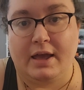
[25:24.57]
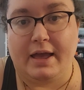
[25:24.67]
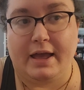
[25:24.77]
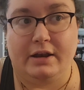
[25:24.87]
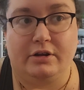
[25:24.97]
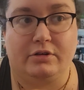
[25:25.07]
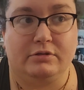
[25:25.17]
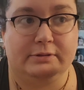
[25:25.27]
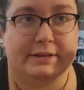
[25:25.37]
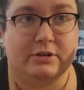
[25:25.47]
And
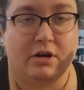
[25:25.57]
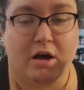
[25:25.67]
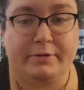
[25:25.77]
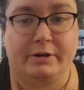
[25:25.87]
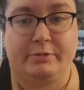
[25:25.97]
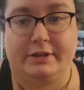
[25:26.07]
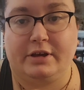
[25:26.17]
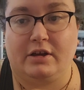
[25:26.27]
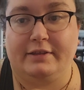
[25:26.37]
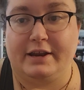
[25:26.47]
Nicole was like, oh, I'll read it with
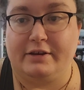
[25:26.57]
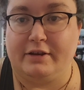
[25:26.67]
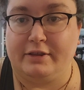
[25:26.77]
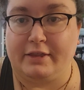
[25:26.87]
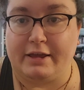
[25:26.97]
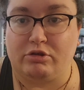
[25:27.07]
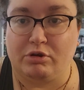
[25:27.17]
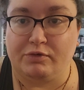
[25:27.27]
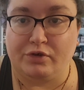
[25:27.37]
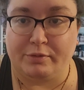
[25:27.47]
y'all. And then like
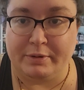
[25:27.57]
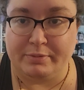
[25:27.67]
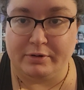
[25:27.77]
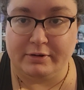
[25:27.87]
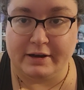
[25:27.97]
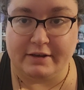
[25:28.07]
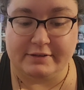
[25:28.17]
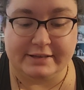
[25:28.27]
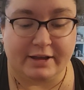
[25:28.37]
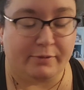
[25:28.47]
3 or 4 people. And I
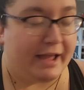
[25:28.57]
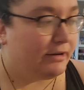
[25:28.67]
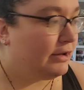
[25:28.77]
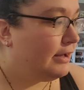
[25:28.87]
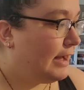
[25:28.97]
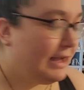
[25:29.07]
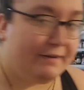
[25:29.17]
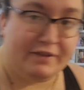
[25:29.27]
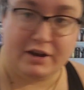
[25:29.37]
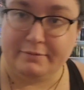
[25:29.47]
was like, wait, I
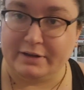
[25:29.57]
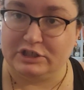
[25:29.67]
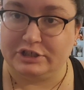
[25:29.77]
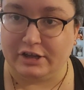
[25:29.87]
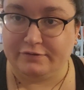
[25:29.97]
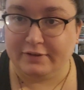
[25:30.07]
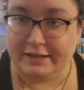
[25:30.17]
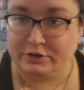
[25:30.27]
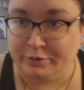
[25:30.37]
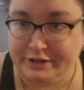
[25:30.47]
have that on my shelf.
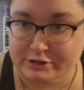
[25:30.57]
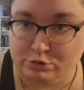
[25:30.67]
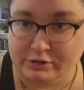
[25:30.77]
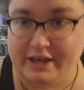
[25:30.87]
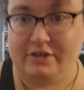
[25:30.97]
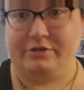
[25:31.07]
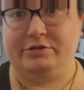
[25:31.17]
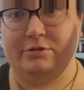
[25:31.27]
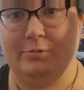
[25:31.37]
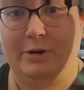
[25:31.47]
Let's read it together.
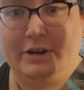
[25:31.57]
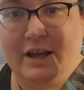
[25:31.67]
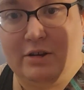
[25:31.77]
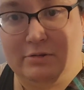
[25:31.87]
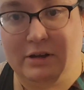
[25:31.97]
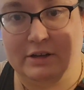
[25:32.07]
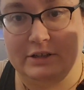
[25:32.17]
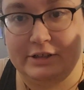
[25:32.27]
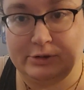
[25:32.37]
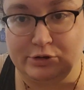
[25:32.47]
So we're now on a
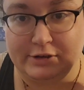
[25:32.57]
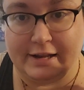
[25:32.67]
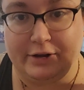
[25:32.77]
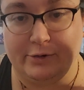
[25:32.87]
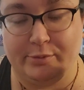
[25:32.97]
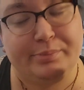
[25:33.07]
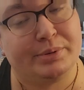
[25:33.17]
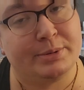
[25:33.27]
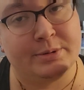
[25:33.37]
Discord group.